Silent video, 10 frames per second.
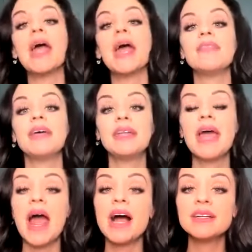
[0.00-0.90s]
And then
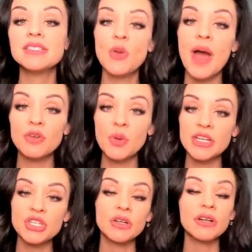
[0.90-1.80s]
as you have a
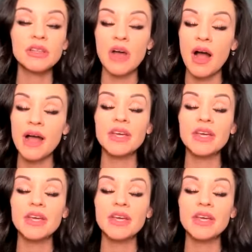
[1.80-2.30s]
question or a thought